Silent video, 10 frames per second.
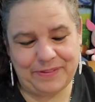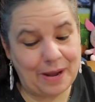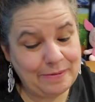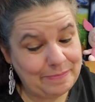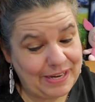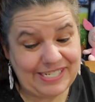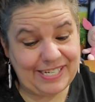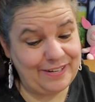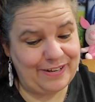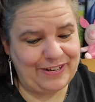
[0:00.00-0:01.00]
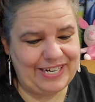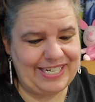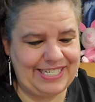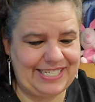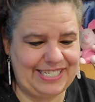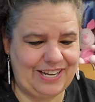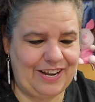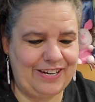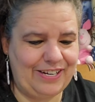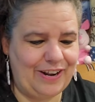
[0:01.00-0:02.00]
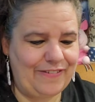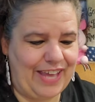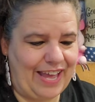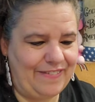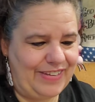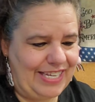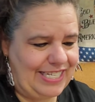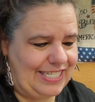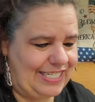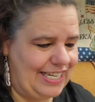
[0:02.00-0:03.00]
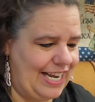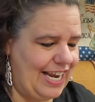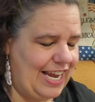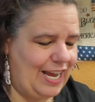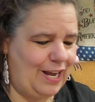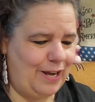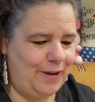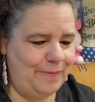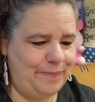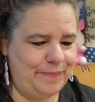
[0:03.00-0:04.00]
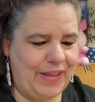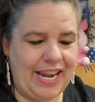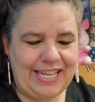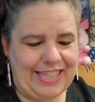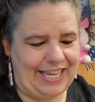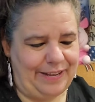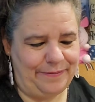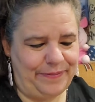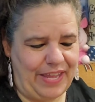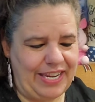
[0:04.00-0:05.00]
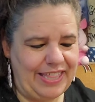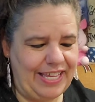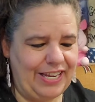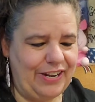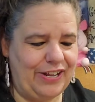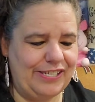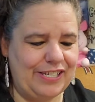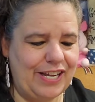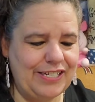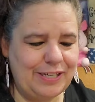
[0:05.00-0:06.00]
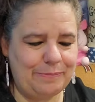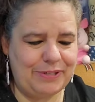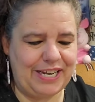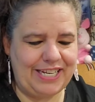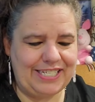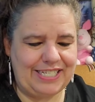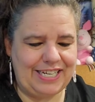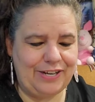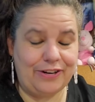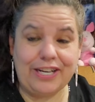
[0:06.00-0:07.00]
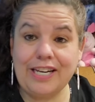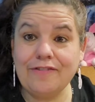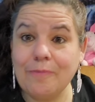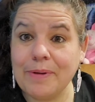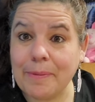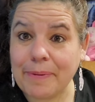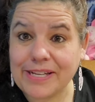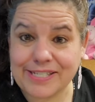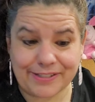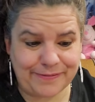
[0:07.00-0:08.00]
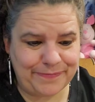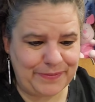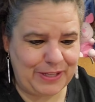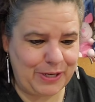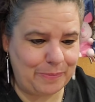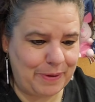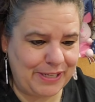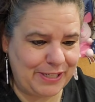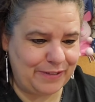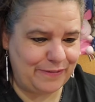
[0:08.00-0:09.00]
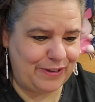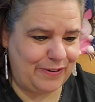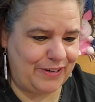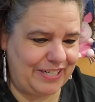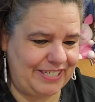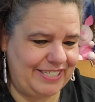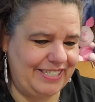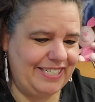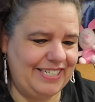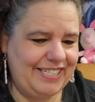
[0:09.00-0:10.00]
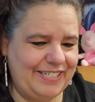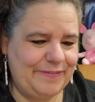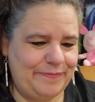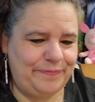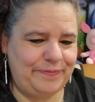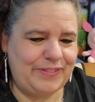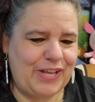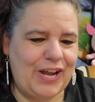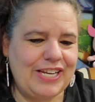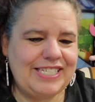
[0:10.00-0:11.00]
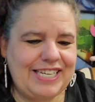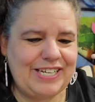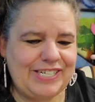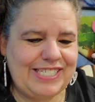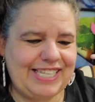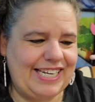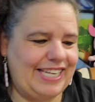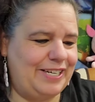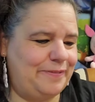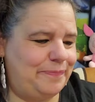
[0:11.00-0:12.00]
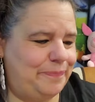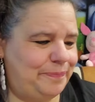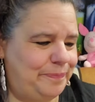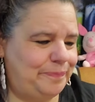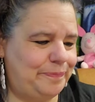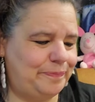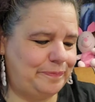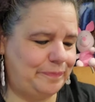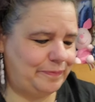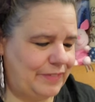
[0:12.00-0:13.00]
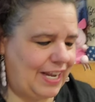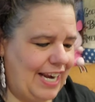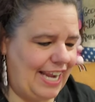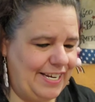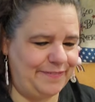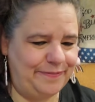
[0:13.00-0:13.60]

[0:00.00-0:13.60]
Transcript: diamond painting a Christ, on and off canvas, um, anything, anything at all, as long as it pertains to Eeyore. It can even be a puzzle, a little puzzle of Eeyore, as long as is in it. Alright,